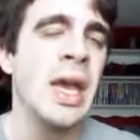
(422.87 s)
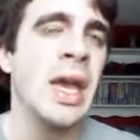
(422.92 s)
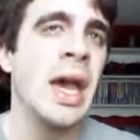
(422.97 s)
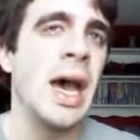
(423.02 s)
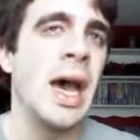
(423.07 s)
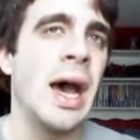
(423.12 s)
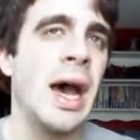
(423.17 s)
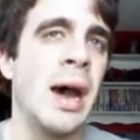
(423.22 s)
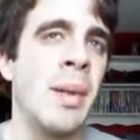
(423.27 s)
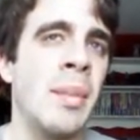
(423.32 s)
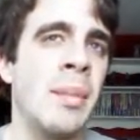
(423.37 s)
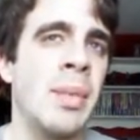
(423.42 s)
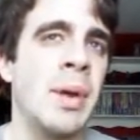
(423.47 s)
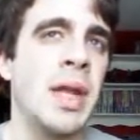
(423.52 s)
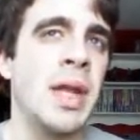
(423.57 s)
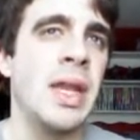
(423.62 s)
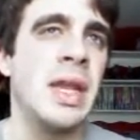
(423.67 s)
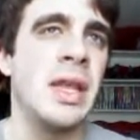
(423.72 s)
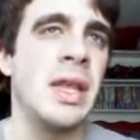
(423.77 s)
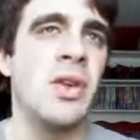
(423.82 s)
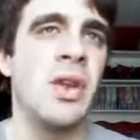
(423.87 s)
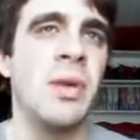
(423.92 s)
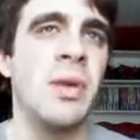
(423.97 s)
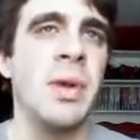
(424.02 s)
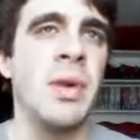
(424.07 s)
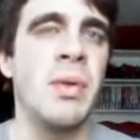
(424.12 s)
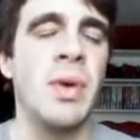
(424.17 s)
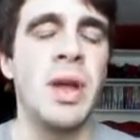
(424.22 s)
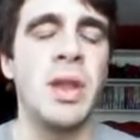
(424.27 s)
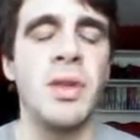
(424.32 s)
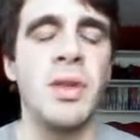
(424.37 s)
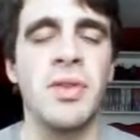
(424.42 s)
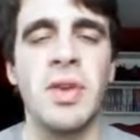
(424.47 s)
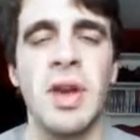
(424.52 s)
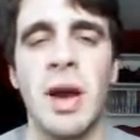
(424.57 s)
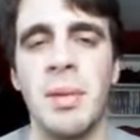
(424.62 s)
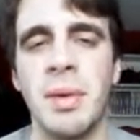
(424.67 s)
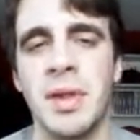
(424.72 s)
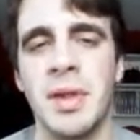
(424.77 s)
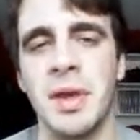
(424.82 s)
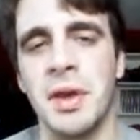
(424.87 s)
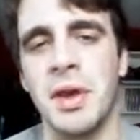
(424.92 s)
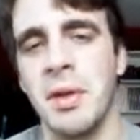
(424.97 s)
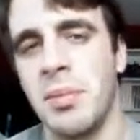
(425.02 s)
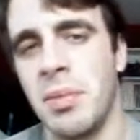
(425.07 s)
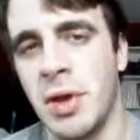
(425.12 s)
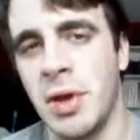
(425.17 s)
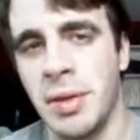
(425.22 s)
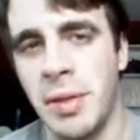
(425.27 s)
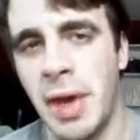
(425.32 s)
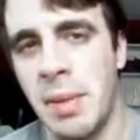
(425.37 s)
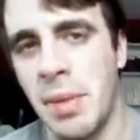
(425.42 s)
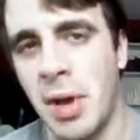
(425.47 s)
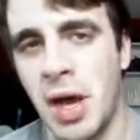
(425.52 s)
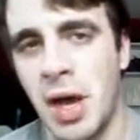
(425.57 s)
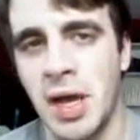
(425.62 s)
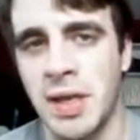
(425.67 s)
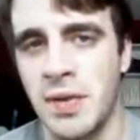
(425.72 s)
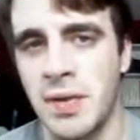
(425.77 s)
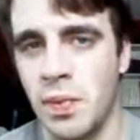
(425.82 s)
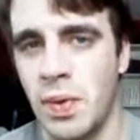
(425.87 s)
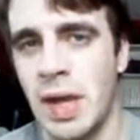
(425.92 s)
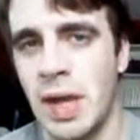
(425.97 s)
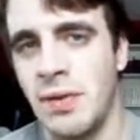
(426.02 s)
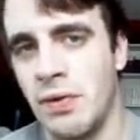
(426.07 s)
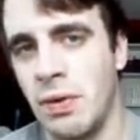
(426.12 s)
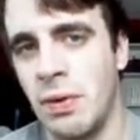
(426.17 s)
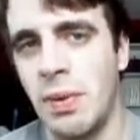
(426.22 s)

Um, but it's going to be one of those comics I'm going to put in my box and wait for a